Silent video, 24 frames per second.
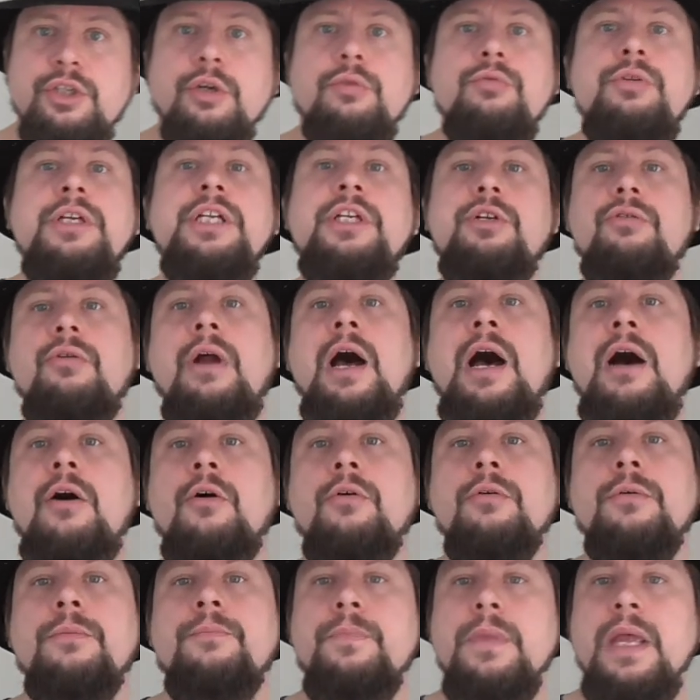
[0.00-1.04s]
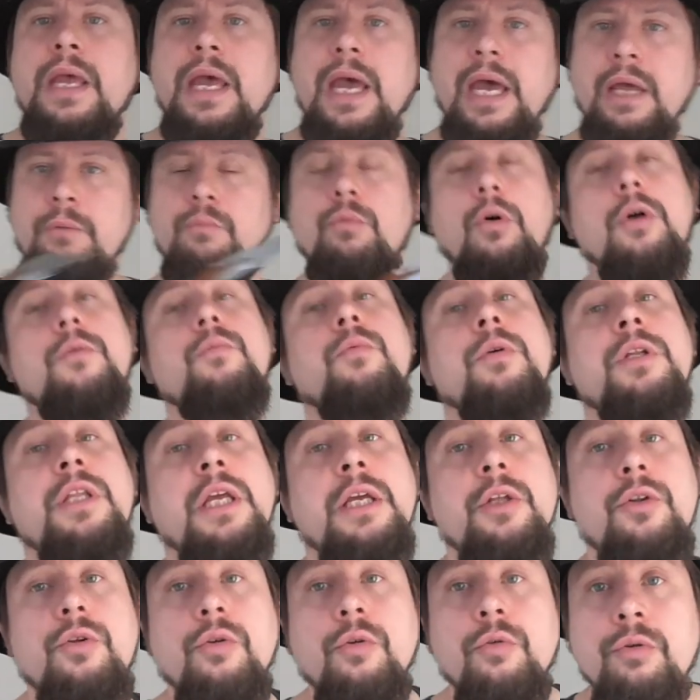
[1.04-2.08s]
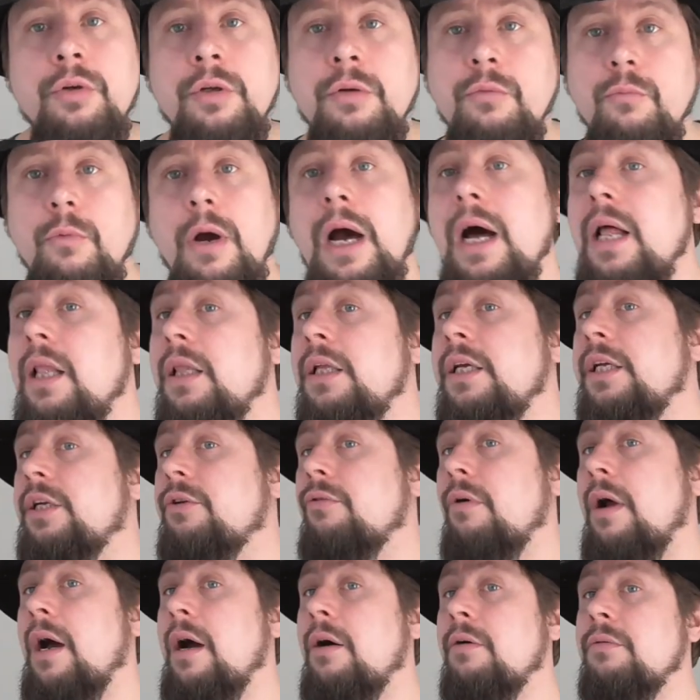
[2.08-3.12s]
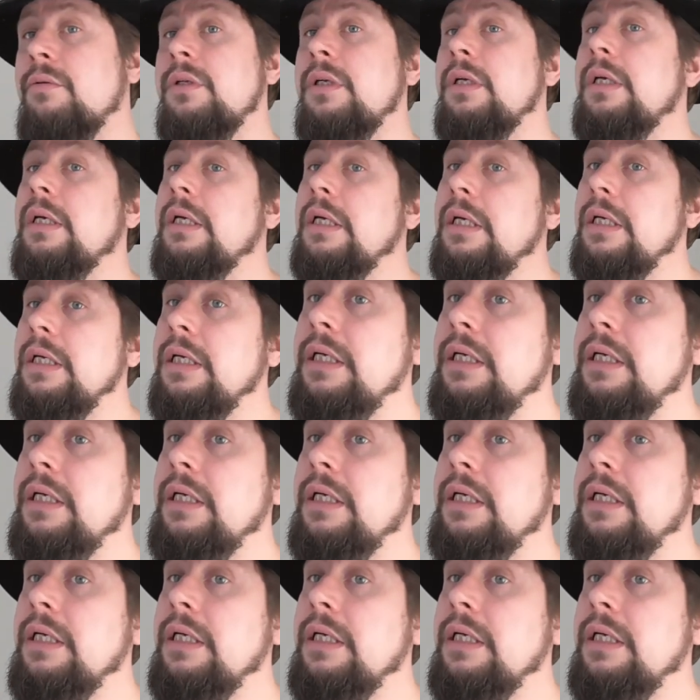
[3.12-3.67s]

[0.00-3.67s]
so he drowned. And what were they doing while he drowned?